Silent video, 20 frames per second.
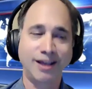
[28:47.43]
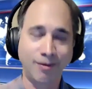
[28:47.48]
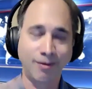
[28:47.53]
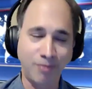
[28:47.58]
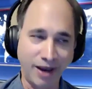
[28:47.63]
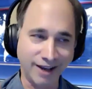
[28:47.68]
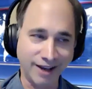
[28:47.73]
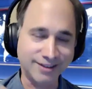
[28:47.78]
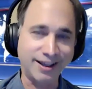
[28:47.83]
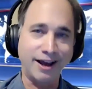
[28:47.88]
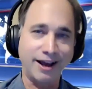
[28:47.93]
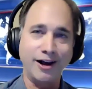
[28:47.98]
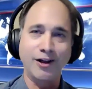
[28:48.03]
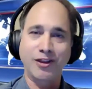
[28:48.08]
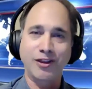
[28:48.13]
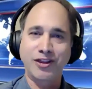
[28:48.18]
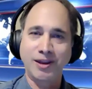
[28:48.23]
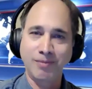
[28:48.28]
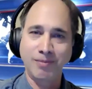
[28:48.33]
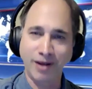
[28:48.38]
impact
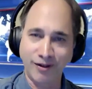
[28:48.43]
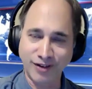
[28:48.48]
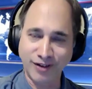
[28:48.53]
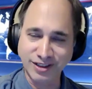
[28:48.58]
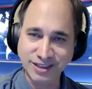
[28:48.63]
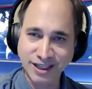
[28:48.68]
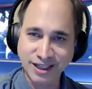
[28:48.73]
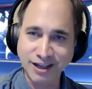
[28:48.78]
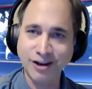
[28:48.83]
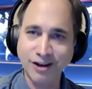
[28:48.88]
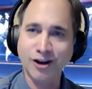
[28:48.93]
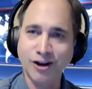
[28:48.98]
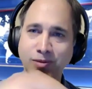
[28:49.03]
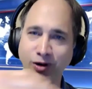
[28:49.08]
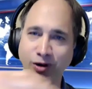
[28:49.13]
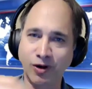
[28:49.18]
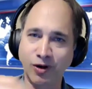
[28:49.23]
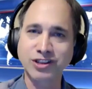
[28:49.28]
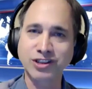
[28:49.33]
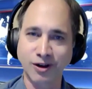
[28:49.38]
health and benefits here but
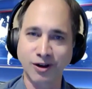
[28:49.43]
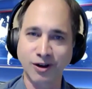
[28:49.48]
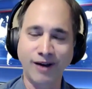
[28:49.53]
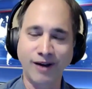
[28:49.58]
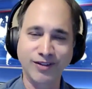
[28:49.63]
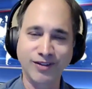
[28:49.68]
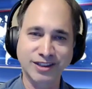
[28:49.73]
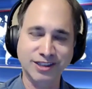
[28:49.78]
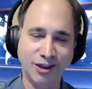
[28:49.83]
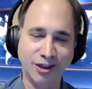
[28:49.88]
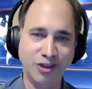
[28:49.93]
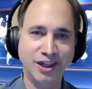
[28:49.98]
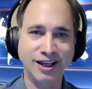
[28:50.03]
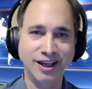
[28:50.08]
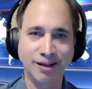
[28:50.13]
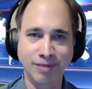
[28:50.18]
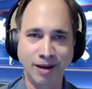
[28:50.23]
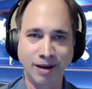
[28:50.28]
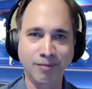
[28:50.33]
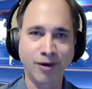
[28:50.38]
also obviously thinking
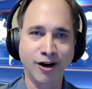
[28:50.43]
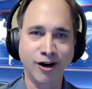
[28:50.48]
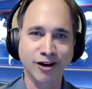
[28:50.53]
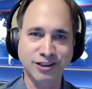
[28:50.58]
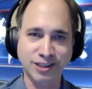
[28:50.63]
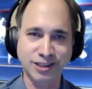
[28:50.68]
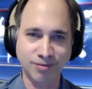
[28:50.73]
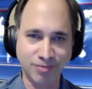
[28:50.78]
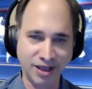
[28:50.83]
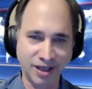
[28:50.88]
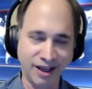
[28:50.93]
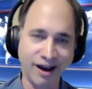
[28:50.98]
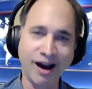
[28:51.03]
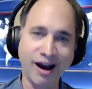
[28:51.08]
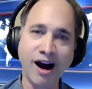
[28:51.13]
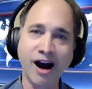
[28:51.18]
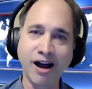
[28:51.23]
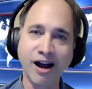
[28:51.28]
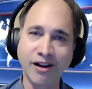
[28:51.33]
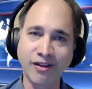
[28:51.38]
about mars and
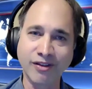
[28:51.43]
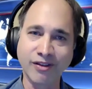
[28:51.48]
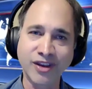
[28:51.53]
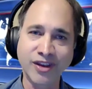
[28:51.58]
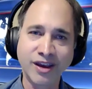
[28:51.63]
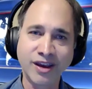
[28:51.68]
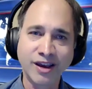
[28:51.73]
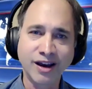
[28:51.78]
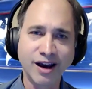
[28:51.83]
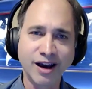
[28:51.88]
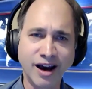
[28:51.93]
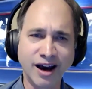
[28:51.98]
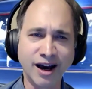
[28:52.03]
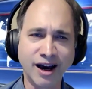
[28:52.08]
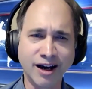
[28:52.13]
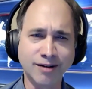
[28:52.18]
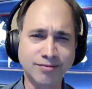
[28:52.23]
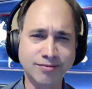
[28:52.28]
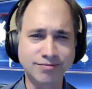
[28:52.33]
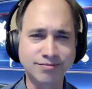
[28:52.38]
beyond
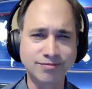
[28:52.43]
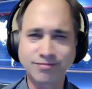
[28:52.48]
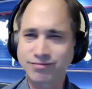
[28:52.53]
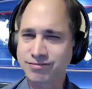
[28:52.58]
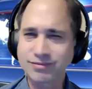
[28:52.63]
um,